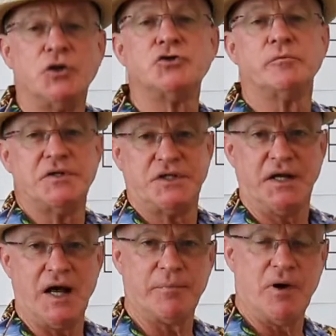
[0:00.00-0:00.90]
you should be
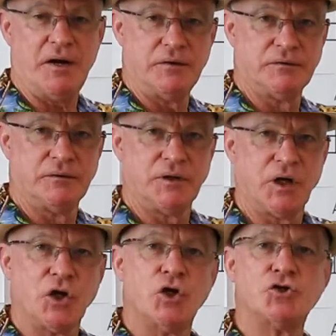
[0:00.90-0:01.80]
sitting upright,
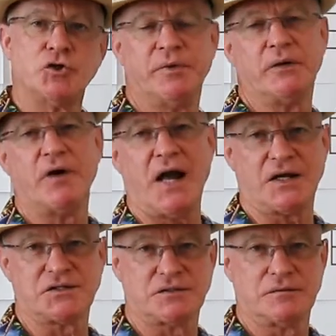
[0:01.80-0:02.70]
you should be
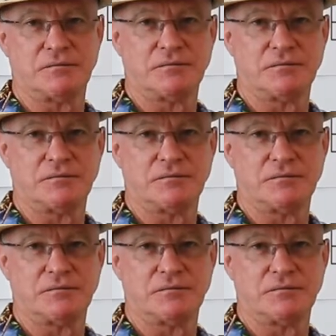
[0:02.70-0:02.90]
relaxed.